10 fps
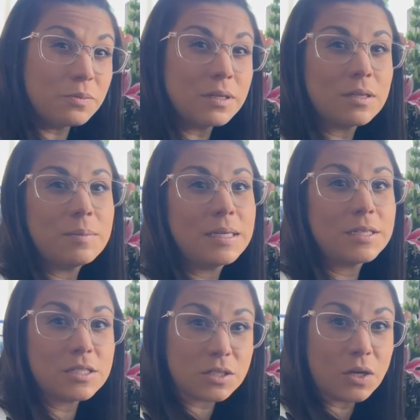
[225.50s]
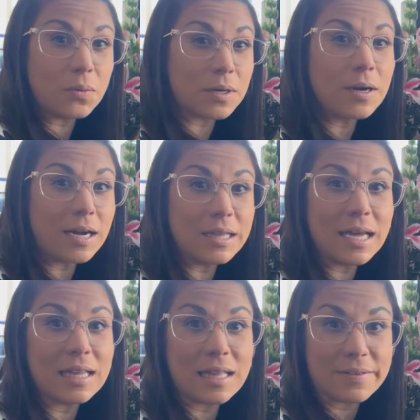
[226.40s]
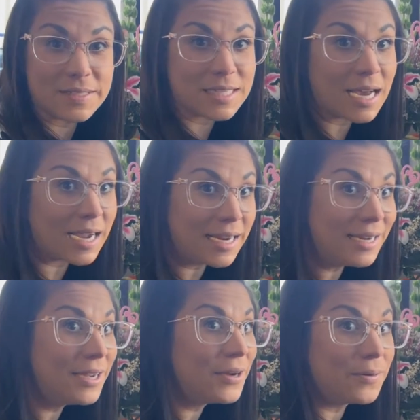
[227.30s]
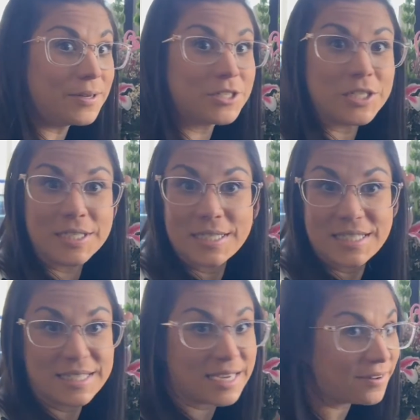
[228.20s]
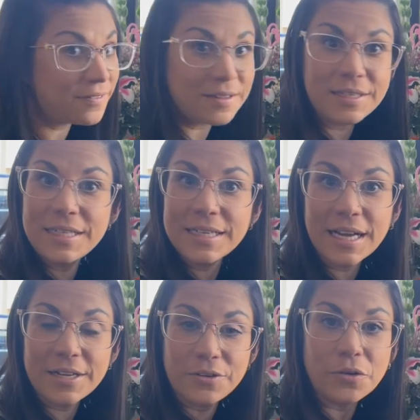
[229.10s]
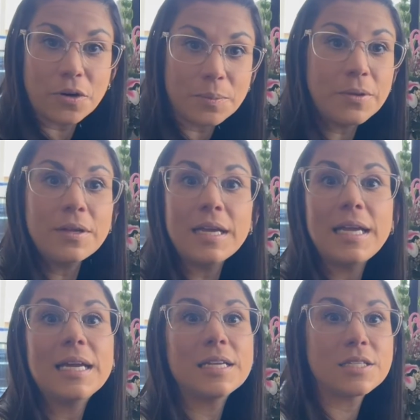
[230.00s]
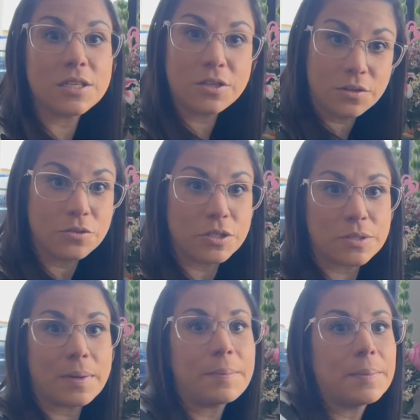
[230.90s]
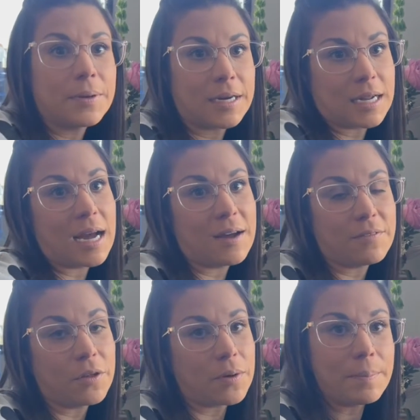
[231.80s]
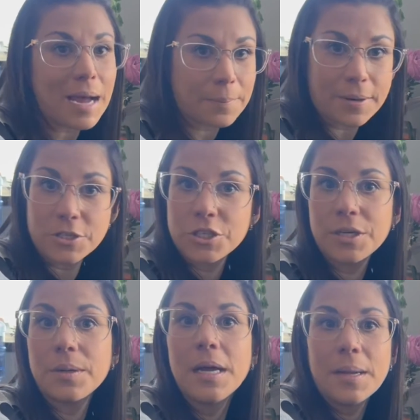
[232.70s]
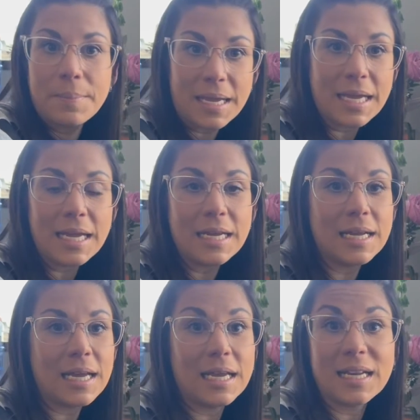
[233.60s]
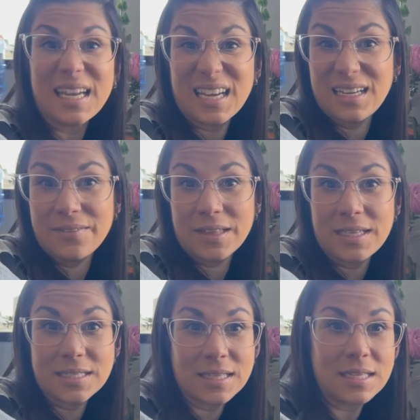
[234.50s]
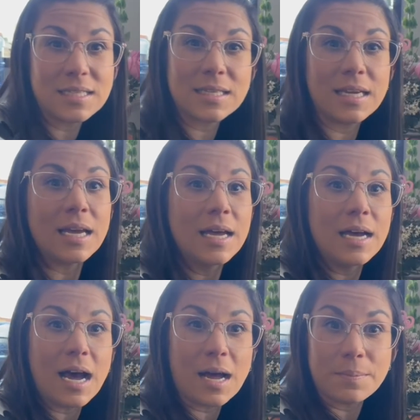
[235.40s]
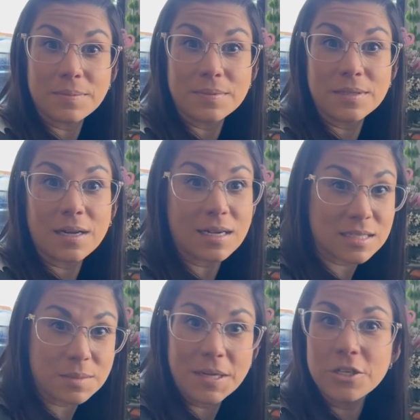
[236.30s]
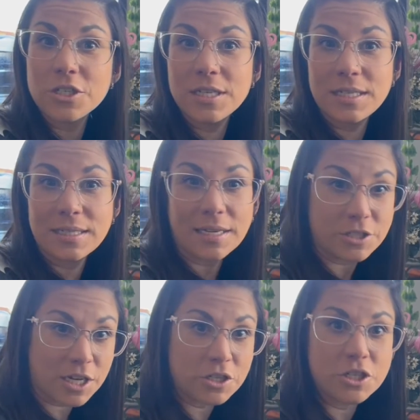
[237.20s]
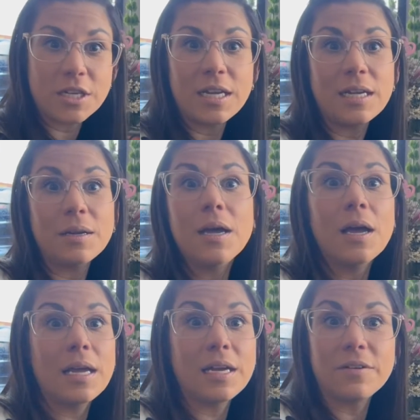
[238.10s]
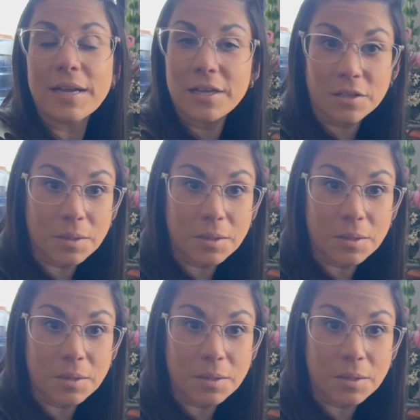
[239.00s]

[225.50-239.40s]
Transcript: millimeters lower on that left side, which is definitely not normal and is a huge reason why people are going to have lower back pressure, pain, and can even lead to things like constipation, digestion, irregular